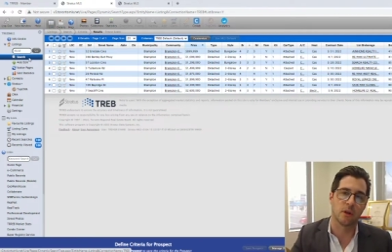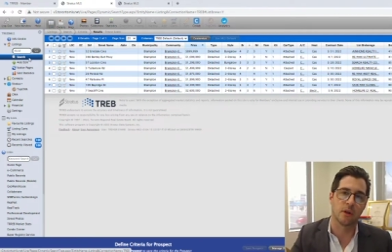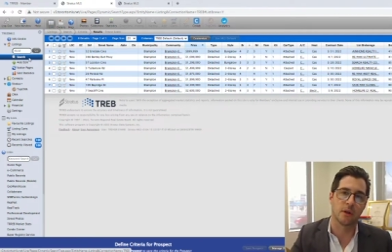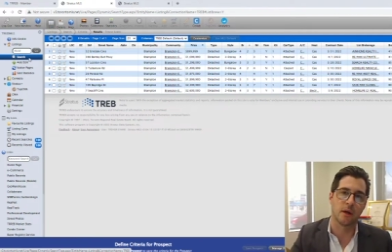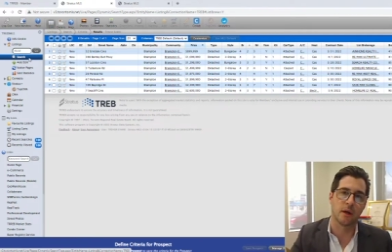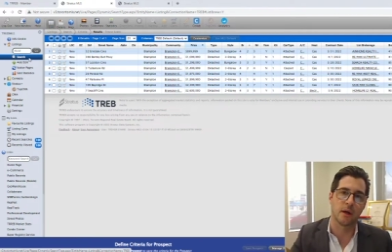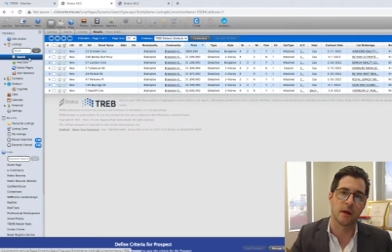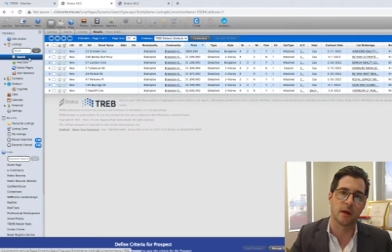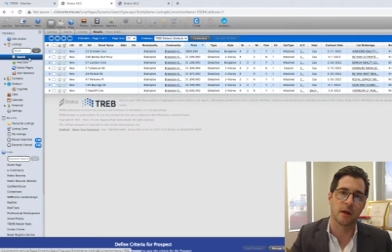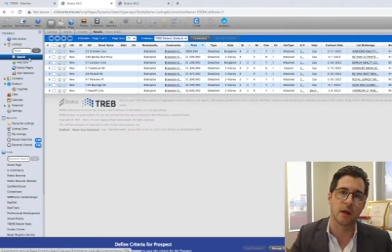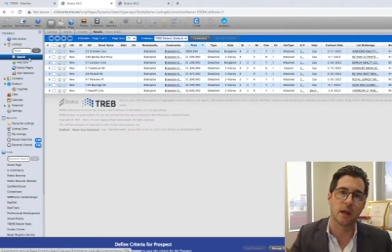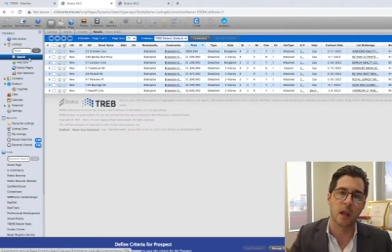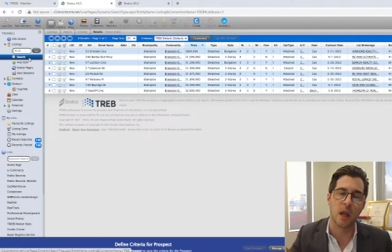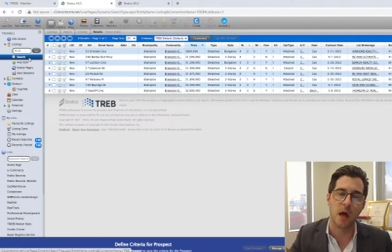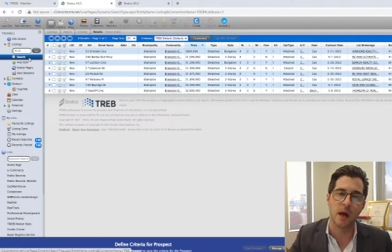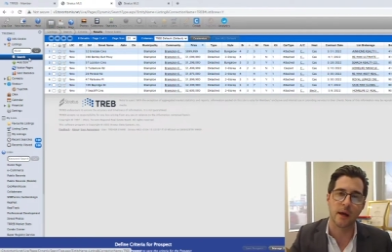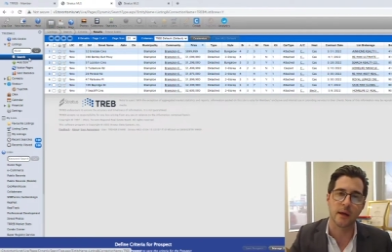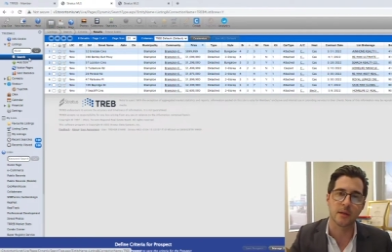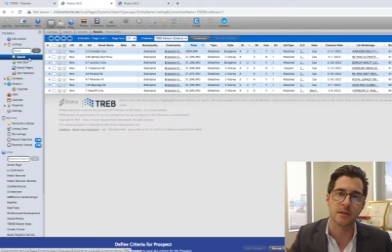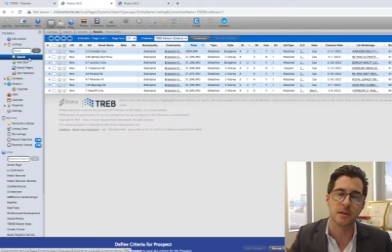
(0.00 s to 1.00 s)
uh,
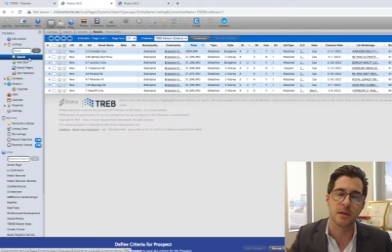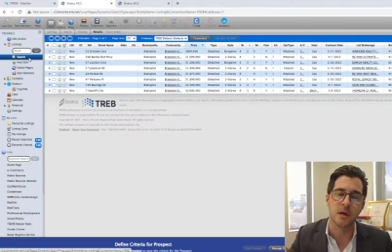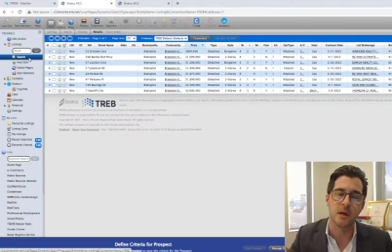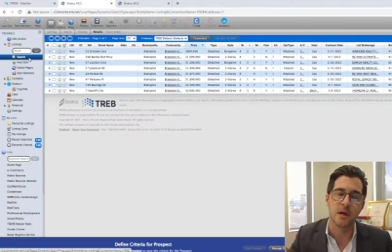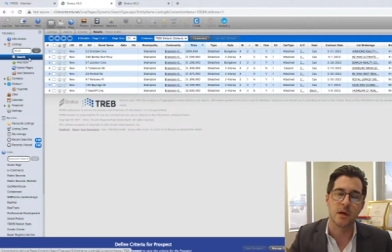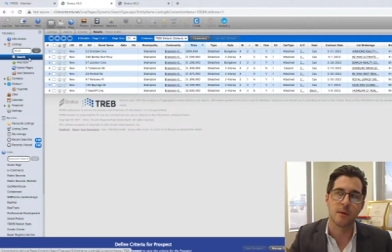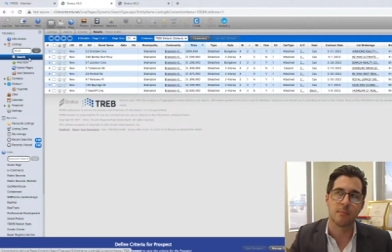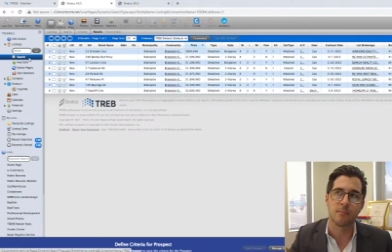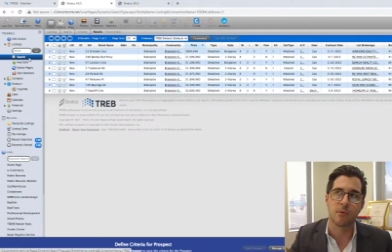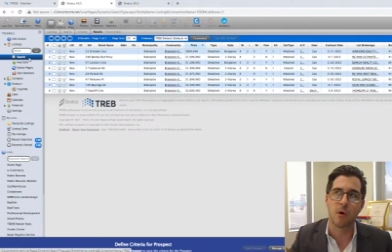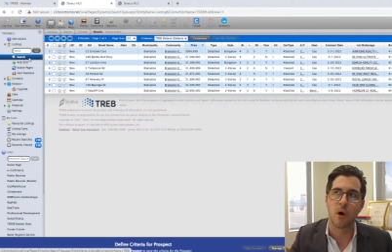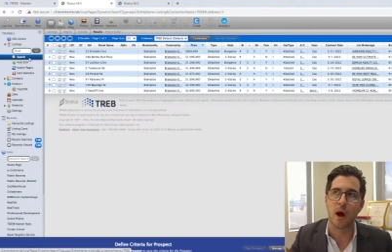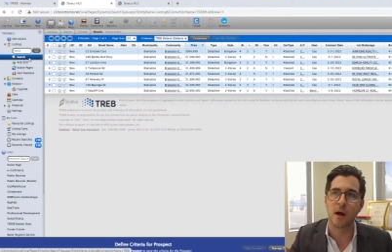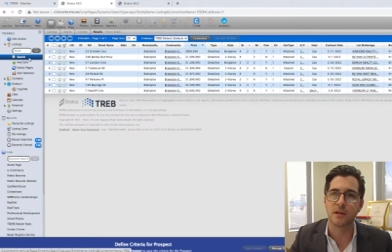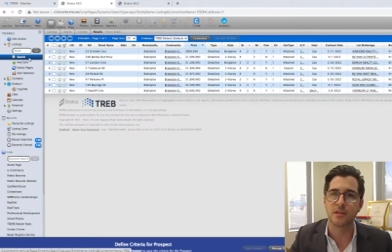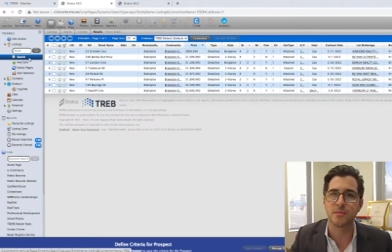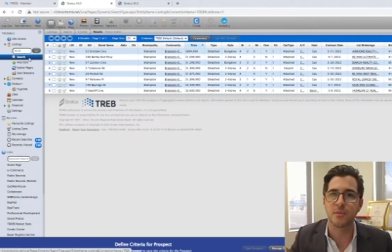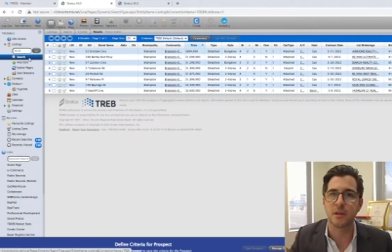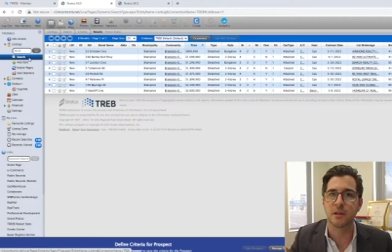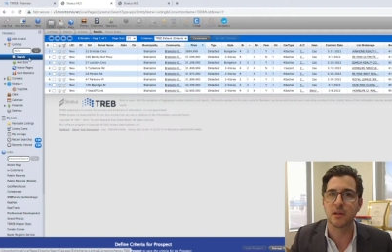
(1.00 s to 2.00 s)
client
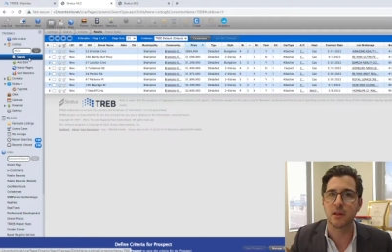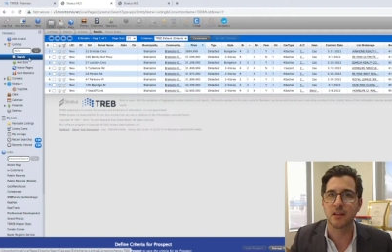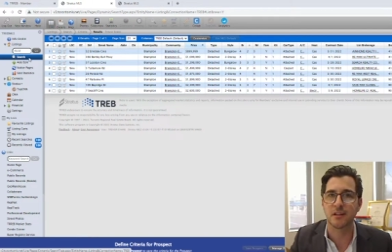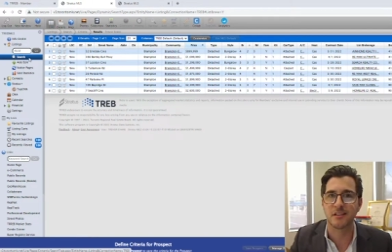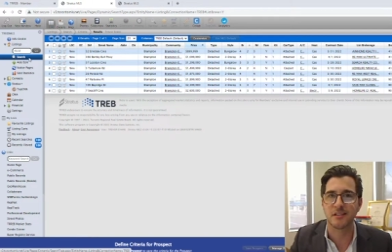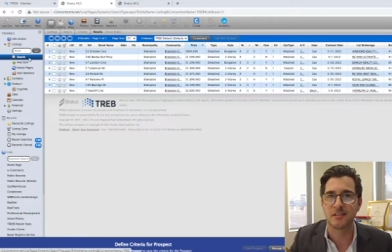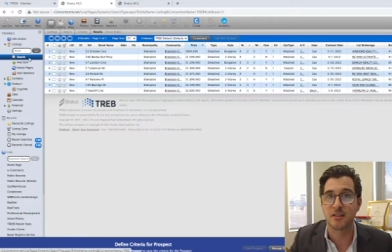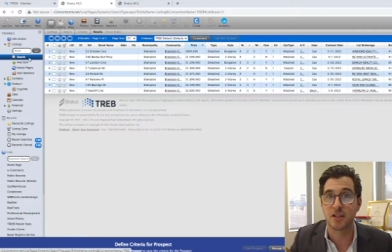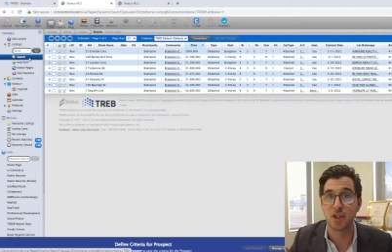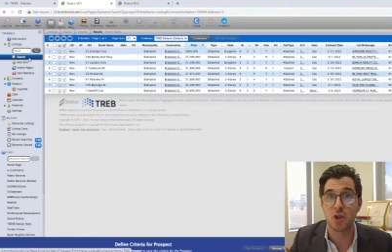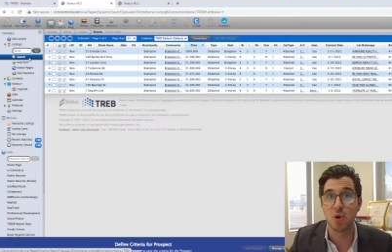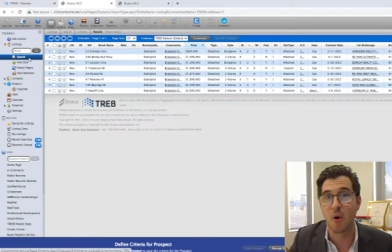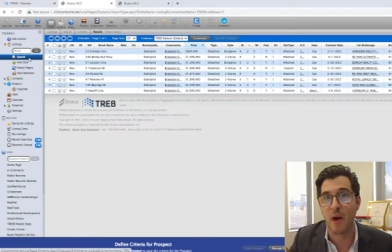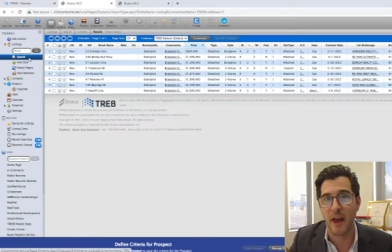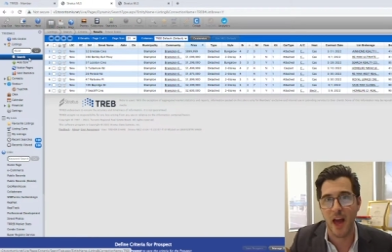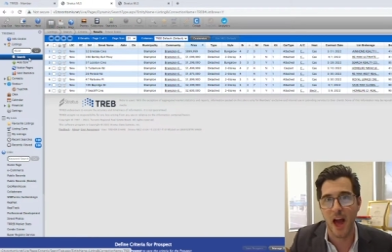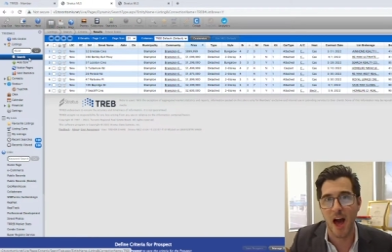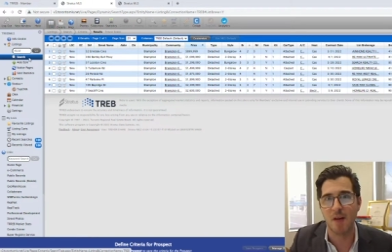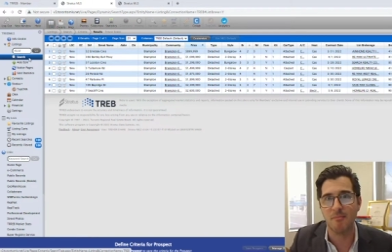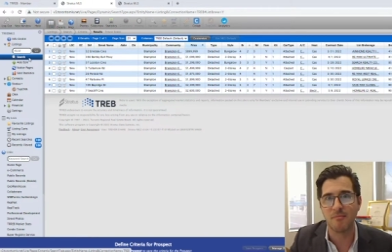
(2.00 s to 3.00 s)
approximately 2
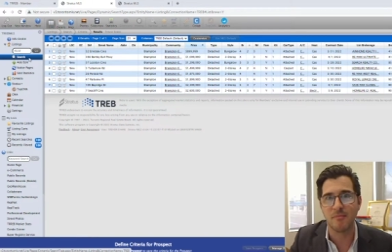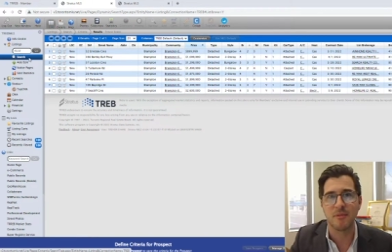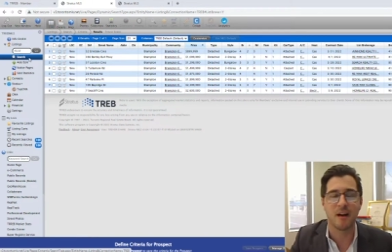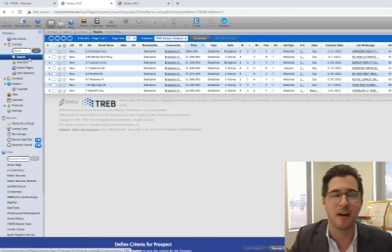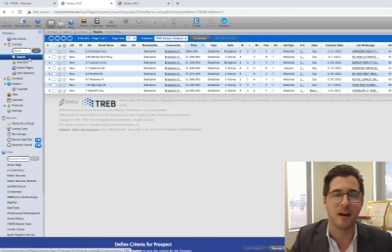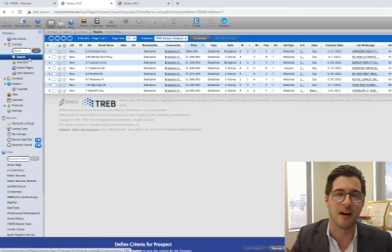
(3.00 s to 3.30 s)
a.m.